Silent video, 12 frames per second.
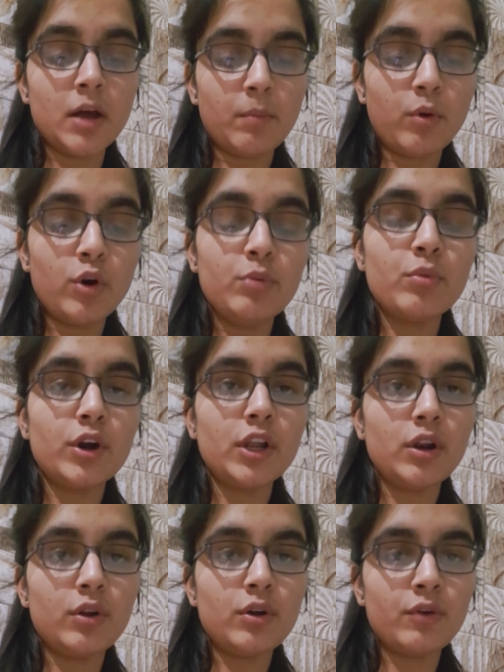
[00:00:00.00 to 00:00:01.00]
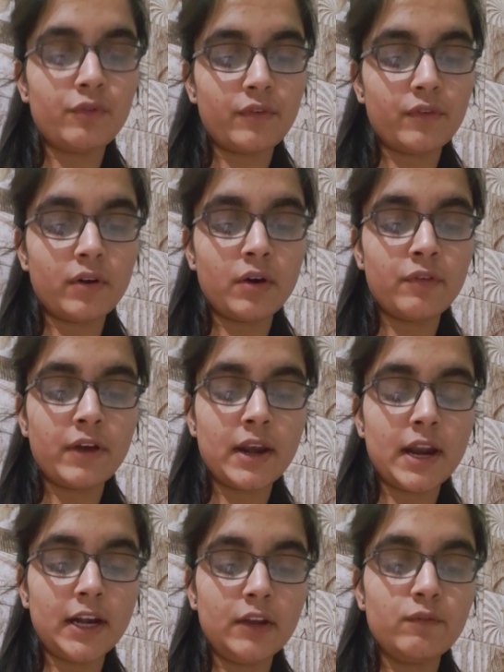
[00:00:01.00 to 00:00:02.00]
Bohr model of an
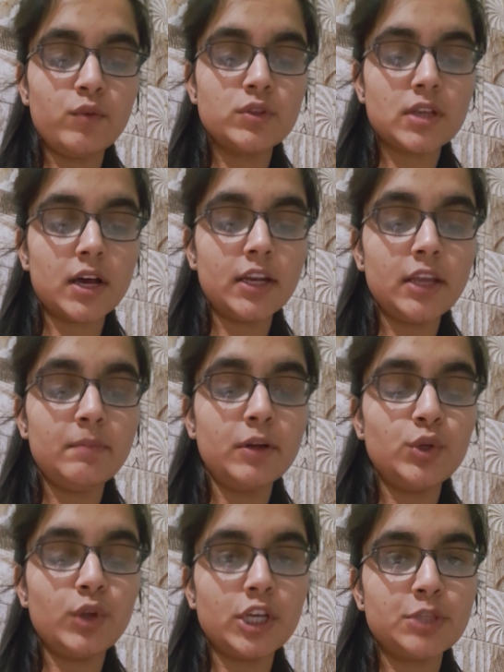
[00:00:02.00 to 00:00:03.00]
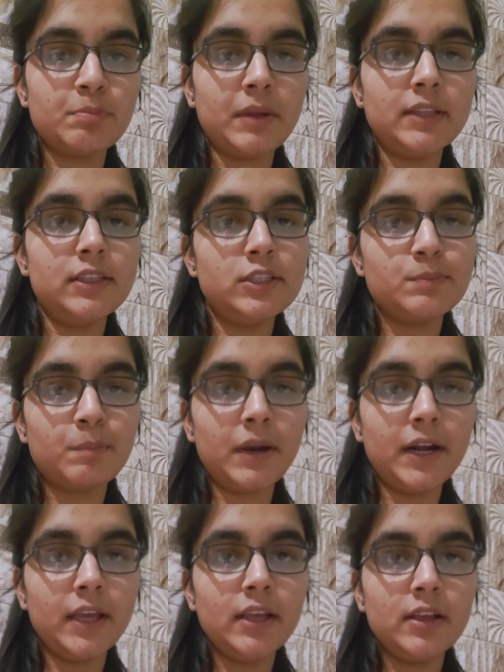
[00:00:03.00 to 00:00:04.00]
atom was unable to explain the
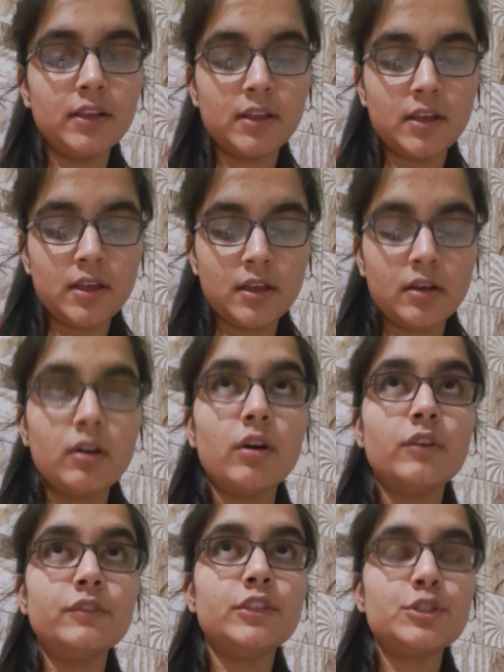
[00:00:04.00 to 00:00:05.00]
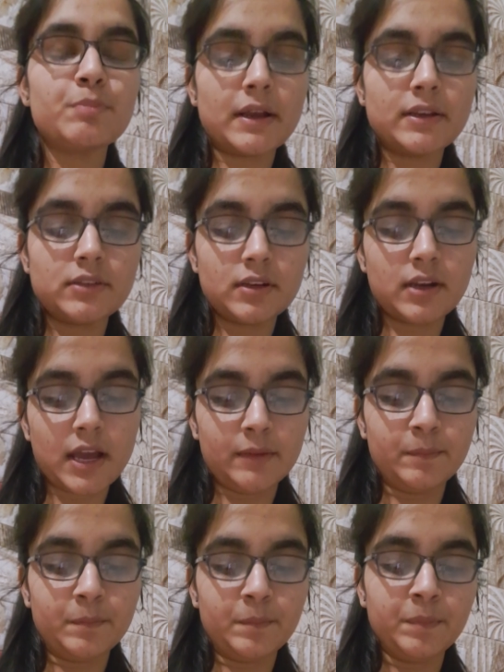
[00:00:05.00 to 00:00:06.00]
splitting of the spectral line.